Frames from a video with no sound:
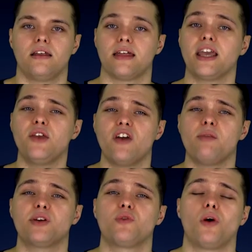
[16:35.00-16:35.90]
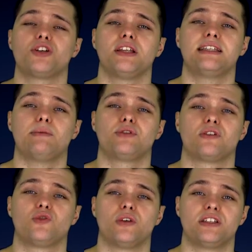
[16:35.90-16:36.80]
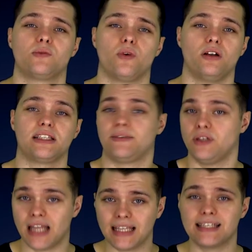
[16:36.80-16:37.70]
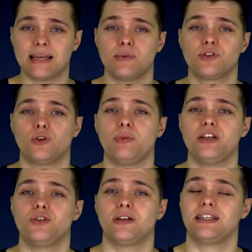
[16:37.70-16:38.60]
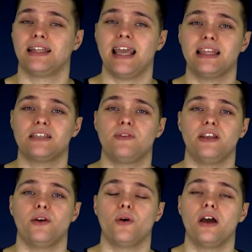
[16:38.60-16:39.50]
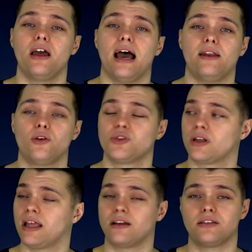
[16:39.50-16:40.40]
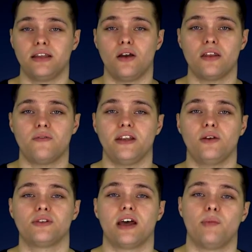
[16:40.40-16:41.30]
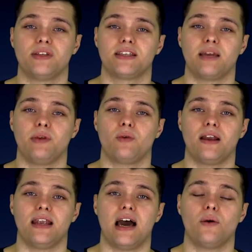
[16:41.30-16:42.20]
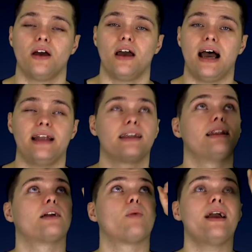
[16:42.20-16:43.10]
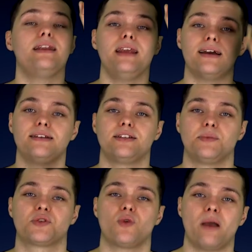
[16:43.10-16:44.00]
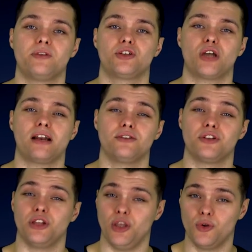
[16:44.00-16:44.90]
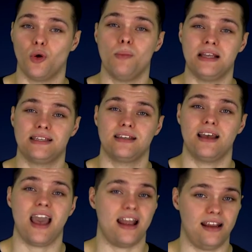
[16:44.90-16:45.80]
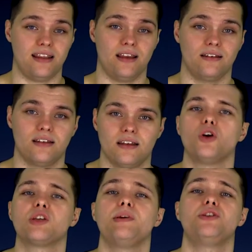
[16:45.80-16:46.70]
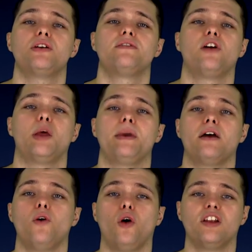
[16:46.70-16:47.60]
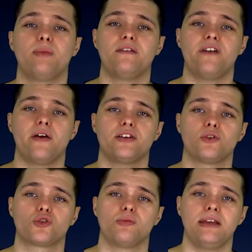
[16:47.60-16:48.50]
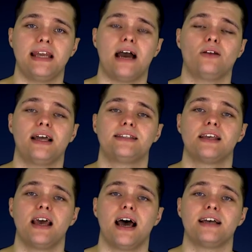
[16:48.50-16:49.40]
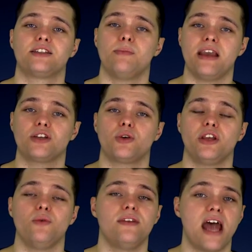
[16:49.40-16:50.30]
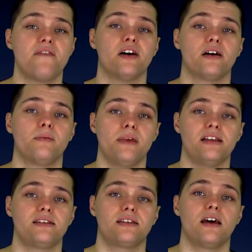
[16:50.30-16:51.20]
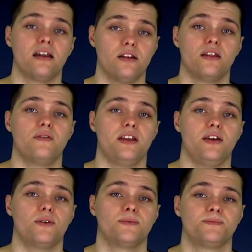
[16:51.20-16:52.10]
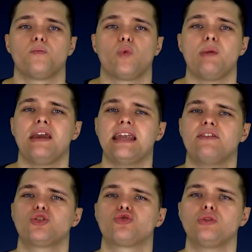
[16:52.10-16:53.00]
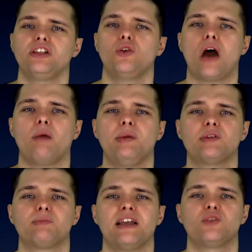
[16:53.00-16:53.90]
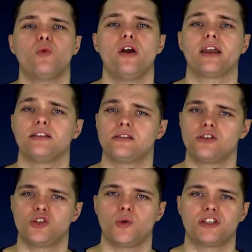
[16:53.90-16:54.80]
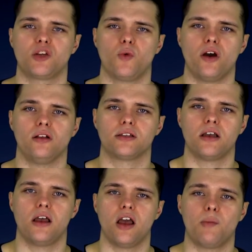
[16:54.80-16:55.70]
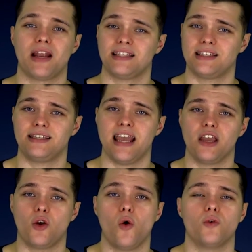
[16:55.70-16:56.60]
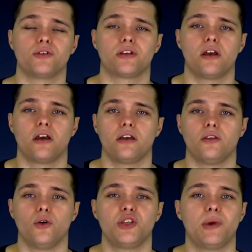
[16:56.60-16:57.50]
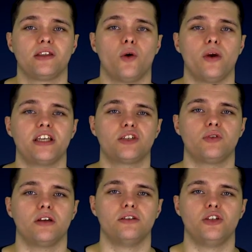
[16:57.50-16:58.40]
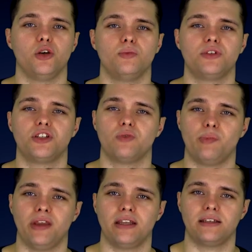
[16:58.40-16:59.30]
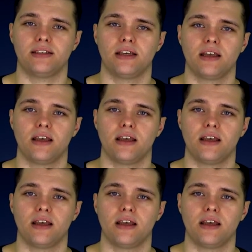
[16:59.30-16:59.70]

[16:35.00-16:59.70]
Thank you very much for watching this episode of Twisted World. If you like this episode, be sure to like this video and also click onto the other videos that are beside me right now and click right here to subscribe to the channel so that you don't miss anything. Also be sure to follow me on all of my various social media outlets as to make sure you never miss another video. We may never truly know how people's minds work in such a twisted world, but as the saying goes, those who ignore history are doomed to repeat it.